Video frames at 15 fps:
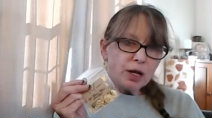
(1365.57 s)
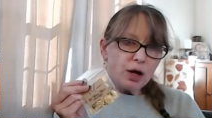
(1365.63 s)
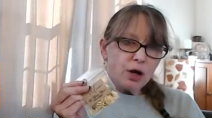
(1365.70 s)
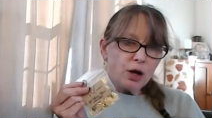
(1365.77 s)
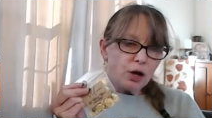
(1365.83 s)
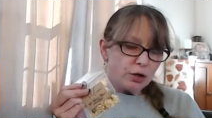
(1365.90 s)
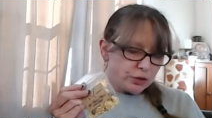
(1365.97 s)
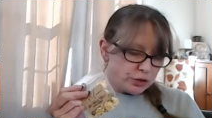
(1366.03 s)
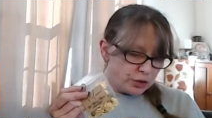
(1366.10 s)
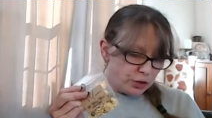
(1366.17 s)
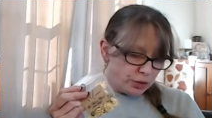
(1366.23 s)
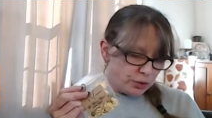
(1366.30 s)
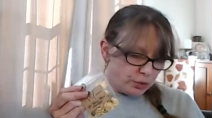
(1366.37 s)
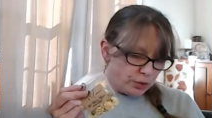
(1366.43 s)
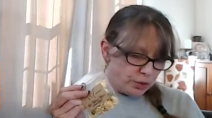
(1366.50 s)

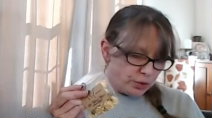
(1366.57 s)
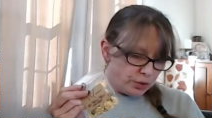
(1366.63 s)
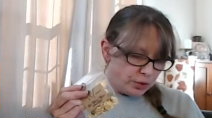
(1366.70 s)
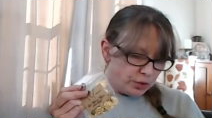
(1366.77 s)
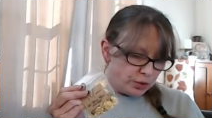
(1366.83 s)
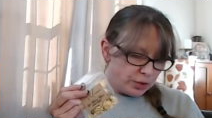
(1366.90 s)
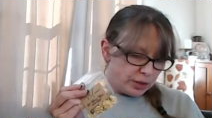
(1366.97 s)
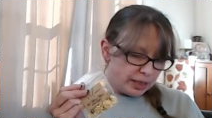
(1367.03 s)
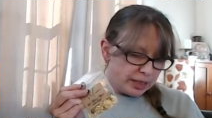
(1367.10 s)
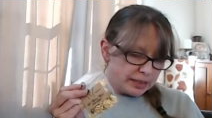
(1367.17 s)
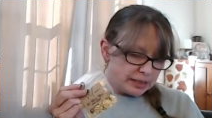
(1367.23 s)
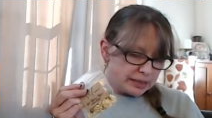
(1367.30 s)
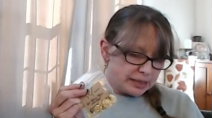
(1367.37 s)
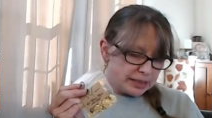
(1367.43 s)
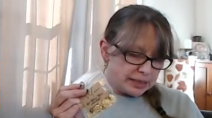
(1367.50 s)
Also,
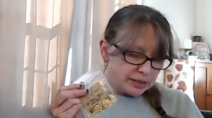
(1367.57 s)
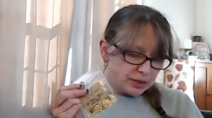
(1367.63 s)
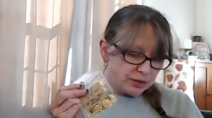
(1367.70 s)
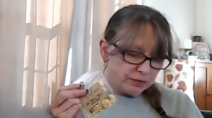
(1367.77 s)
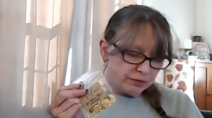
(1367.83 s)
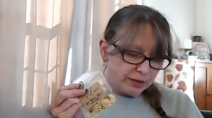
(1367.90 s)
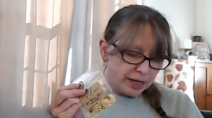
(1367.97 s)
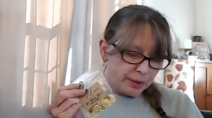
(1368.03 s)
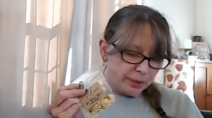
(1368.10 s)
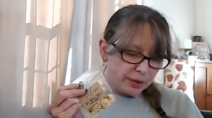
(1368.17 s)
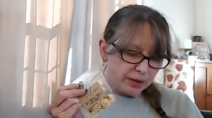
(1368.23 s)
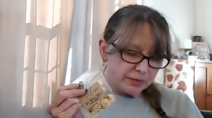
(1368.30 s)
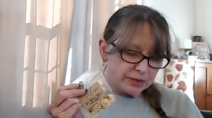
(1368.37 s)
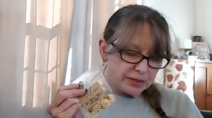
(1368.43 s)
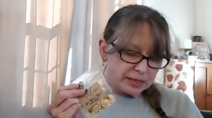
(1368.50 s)
a seasonal flower
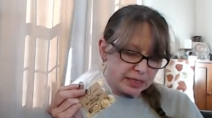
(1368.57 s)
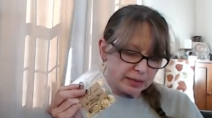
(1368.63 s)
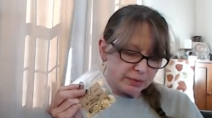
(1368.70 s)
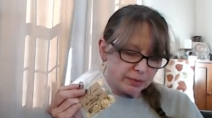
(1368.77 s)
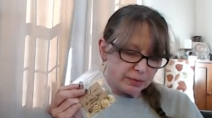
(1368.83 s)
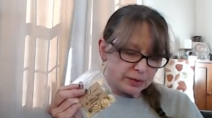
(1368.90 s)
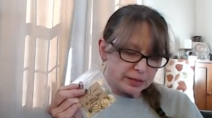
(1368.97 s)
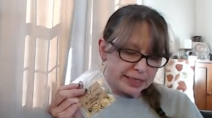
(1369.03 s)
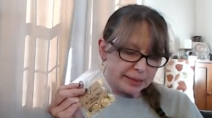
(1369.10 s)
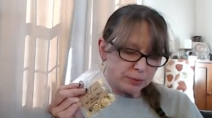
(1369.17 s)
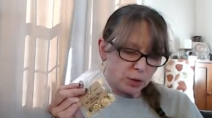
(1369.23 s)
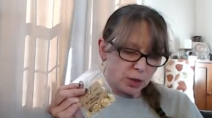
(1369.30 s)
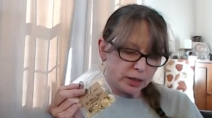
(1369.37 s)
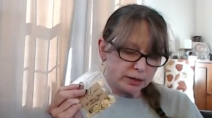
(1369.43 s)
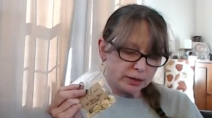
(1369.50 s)
of
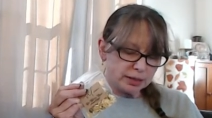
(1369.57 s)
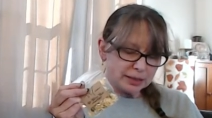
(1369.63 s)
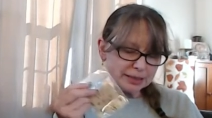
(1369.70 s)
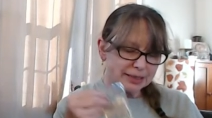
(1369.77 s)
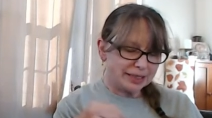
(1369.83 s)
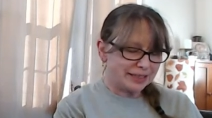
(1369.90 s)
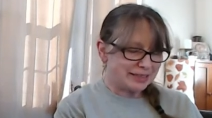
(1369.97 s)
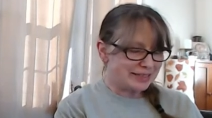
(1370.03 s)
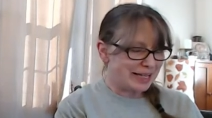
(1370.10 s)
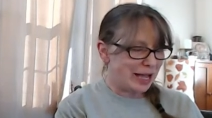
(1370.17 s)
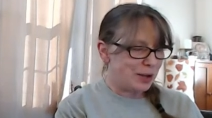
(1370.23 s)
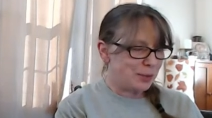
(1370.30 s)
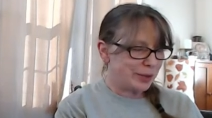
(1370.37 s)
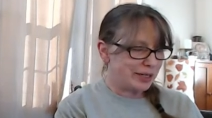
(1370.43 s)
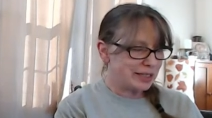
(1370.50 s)
Samwan.
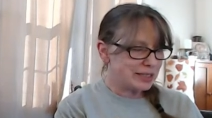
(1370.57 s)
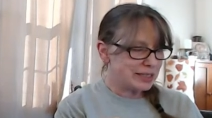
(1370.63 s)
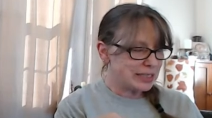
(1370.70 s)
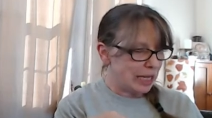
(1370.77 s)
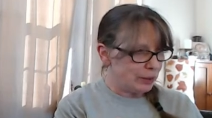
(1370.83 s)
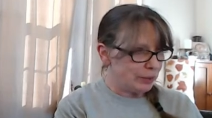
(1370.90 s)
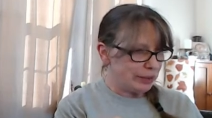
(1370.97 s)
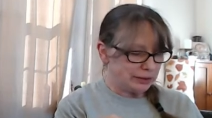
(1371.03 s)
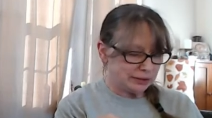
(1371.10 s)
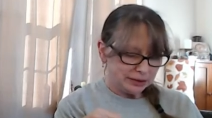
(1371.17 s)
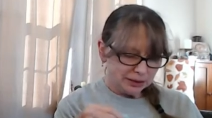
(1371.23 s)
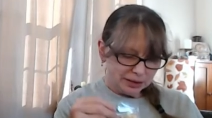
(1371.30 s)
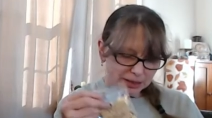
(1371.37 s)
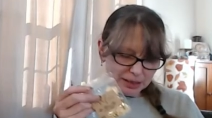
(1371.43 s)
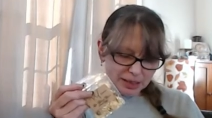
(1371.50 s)
Samhain. Samhain.
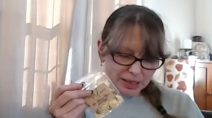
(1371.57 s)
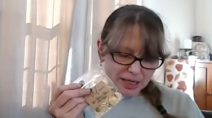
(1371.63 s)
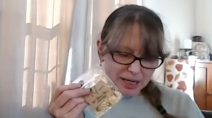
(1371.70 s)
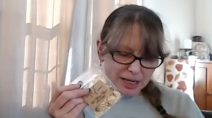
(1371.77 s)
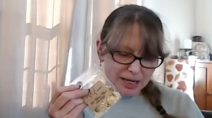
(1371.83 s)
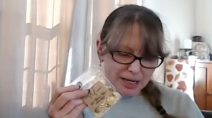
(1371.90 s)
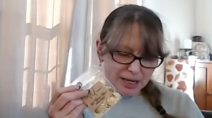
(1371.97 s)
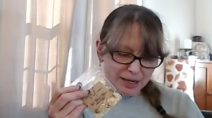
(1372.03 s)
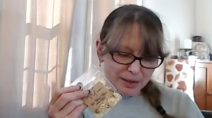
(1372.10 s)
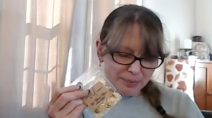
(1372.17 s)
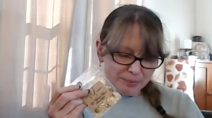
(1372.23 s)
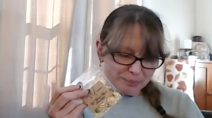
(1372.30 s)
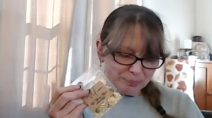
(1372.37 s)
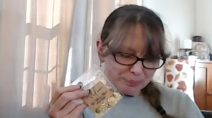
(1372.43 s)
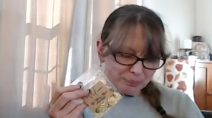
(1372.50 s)

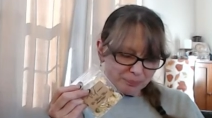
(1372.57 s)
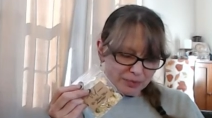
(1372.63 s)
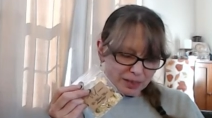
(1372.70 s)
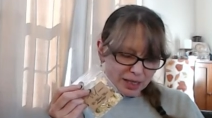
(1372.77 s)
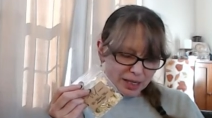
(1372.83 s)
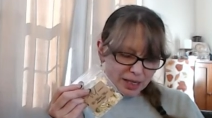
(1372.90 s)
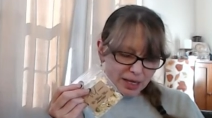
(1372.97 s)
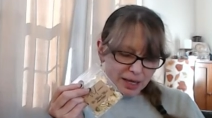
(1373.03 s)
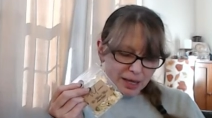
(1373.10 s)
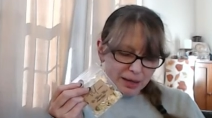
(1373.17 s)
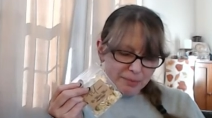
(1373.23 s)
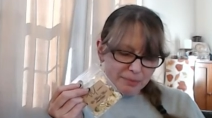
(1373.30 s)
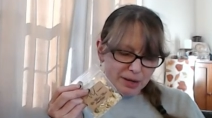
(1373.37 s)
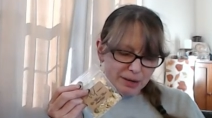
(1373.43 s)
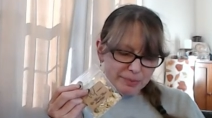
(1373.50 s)
Um,
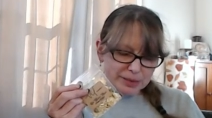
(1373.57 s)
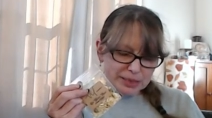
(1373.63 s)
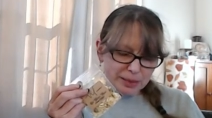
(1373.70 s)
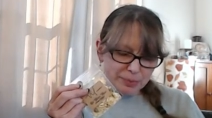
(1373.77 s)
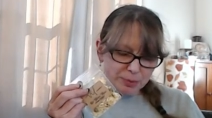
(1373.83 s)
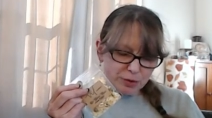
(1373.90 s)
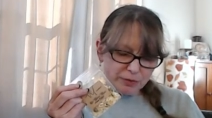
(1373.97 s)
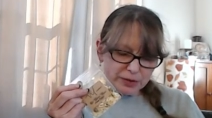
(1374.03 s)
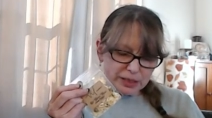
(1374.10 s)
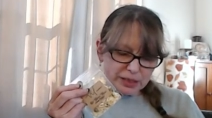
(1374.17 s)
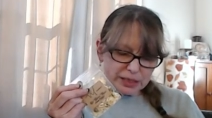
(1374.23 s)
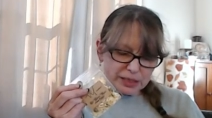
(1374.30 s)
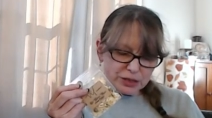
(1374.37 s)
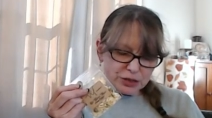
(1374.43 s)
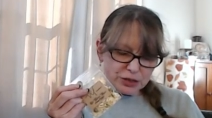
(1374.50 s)
Mum is a perfect
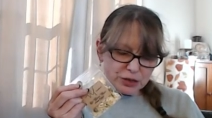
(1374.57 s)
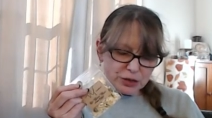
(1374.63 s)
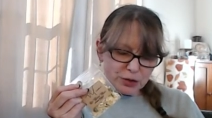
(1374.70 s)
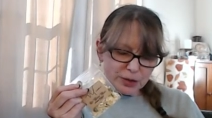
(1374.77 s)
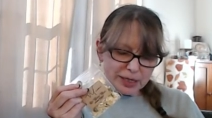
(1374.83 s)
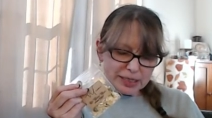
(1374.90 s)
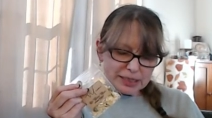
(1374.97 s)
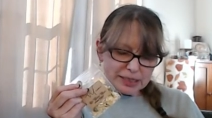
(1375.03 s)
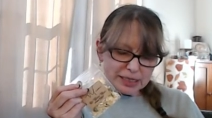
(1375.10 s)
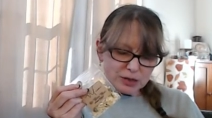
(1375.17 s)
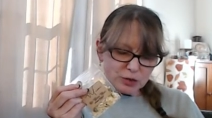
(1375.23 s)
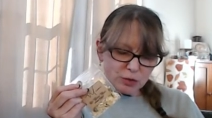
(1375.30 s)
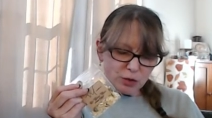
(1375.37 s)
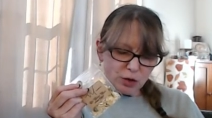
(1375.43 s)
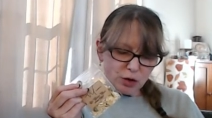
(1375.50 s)
addition to your
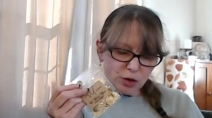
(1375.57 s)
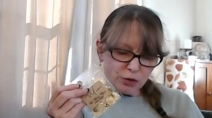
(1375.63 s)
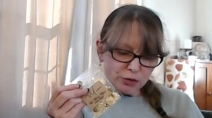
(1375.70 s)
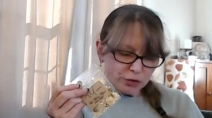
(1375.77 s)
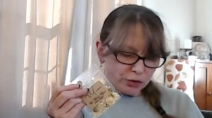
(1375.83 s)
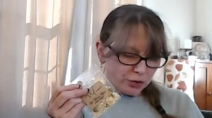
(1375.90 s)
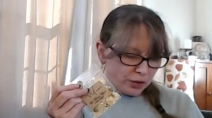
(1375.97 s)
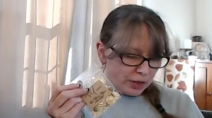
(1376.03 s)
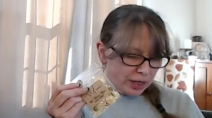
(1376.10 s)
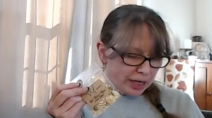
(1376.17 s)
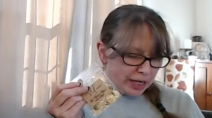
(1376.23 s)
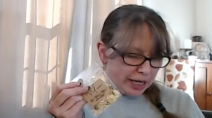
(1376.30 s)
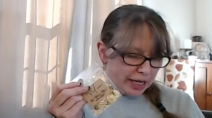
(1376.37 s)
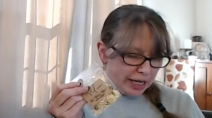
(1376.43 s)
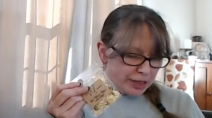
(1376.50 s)
ancestral altar.
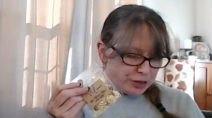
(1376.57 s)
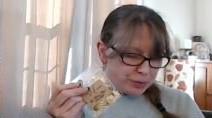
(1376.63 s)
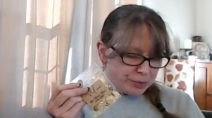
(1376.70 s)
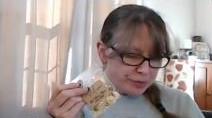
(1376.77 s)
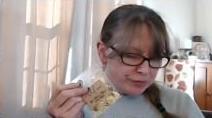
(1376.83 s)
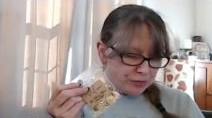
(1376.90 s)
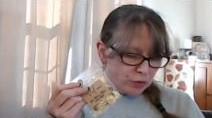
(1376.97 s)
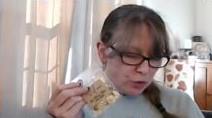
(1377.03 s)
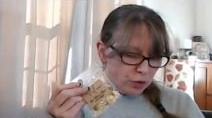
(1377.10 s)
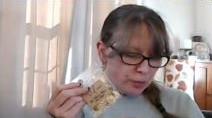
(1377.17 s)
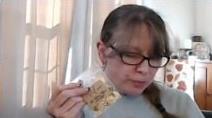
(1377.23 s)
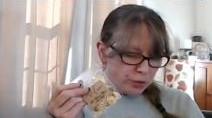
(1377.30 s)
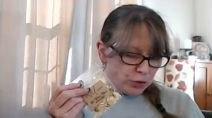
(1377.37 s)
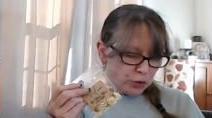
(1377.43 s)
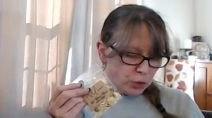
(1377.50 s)
As you
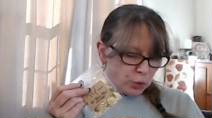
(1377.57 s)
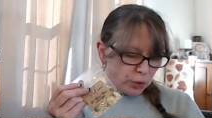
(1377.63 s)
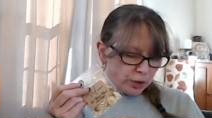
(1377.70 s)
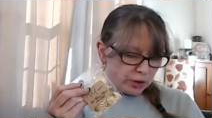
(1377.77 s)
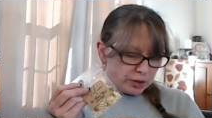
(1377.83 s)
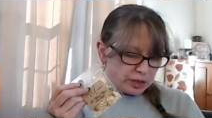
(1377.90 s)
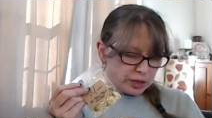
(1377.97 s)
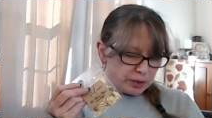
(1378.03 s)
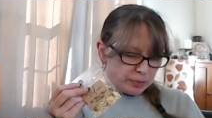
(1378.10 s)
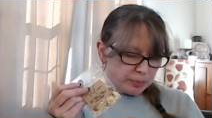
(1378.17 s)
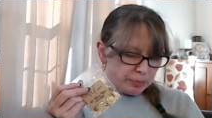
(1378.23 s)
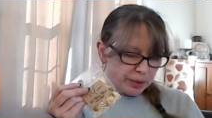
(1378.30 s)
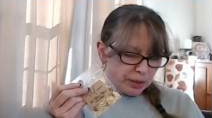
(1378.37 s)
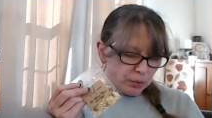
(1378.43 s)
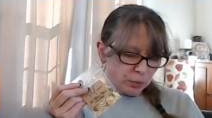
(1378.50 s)
perform your
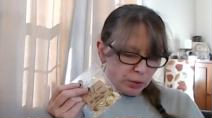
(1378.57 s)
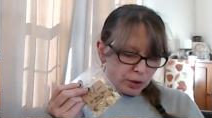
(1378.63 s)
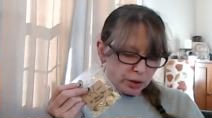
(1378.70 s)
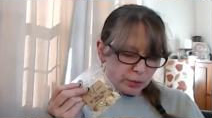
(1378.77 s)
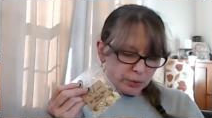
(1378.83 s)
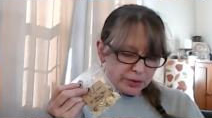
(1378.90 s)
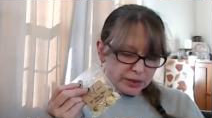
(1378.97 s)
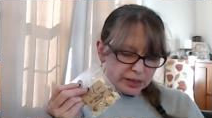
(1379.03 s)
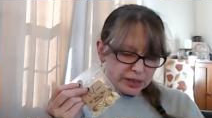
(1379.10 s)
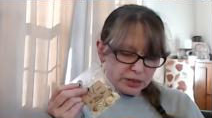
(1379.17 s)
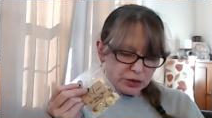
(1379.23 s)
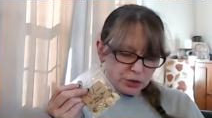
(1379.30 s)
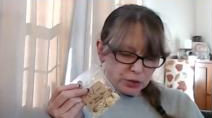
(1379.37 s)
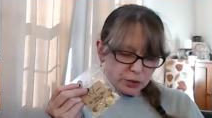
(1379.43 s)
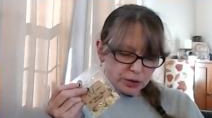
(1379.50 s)
spell work within the
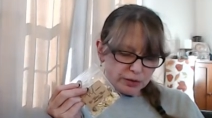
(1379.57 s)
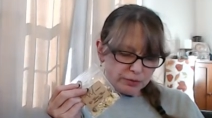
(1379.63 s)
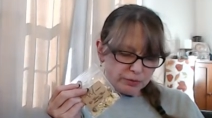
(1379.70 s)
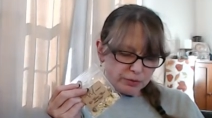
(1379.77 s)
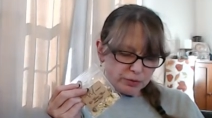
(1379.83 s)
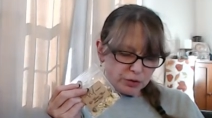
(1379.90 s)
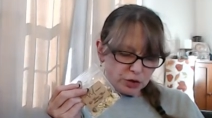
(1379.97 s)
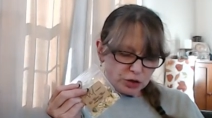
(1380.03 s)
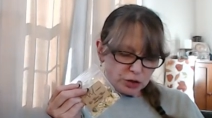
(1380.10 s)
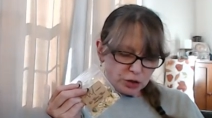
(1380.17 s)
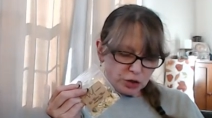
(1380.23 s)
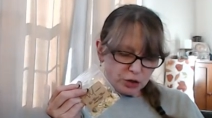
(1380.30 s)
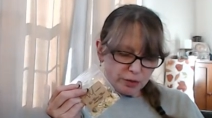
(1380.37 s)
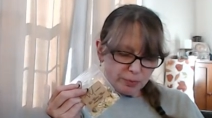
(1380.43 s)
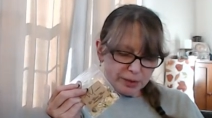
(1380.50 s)
circle of, your
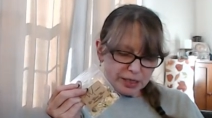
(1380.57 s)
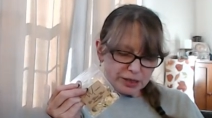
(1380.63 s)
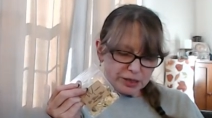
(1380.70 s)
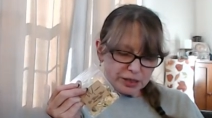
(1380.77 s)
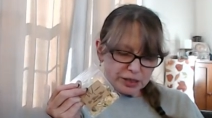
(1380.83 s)
circle of magic,